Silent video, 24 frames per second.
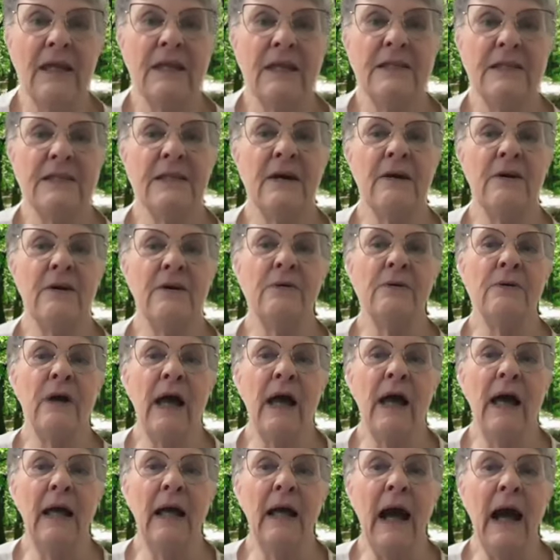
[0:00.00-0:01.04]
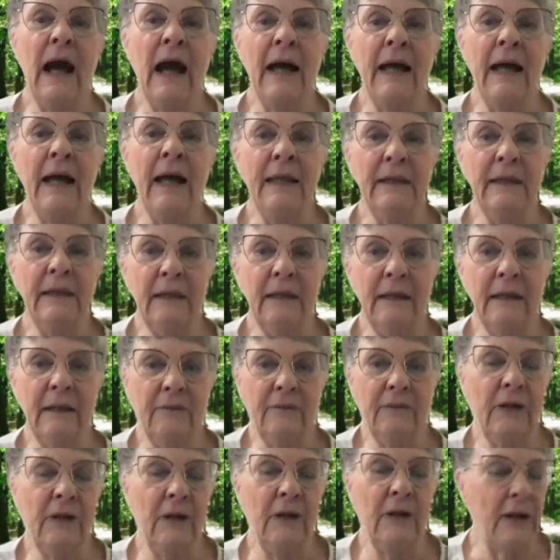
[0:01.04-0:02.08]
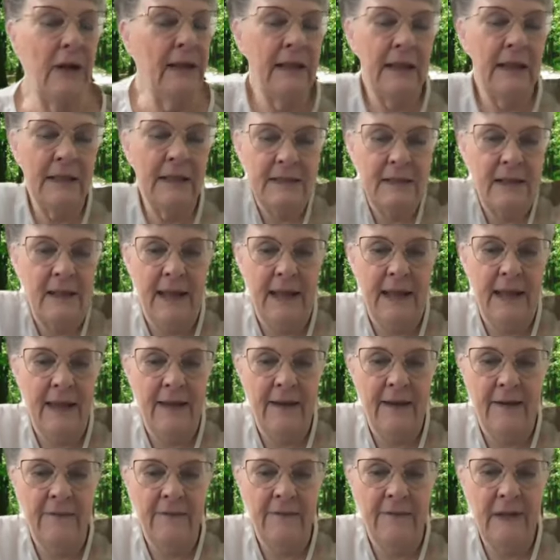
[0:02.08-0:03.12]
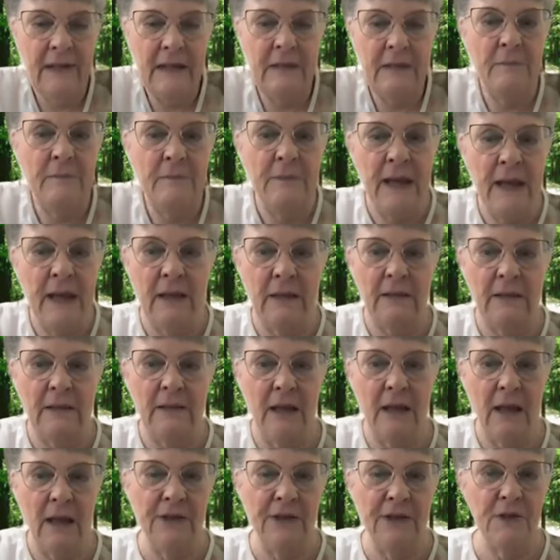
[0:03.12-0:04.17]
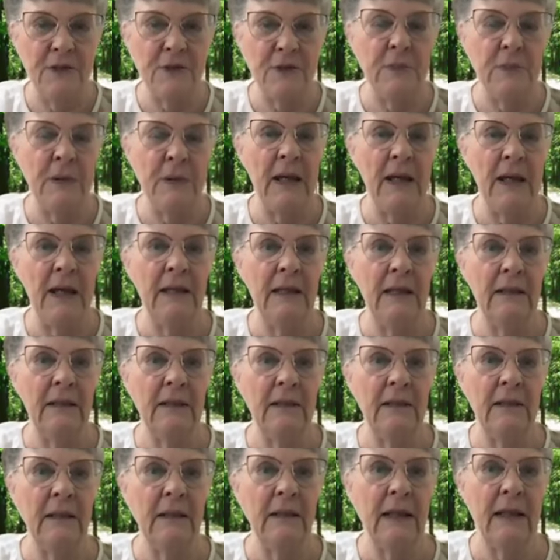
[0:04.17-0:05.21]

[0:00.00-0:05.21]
So and that's got to have an impact on your spine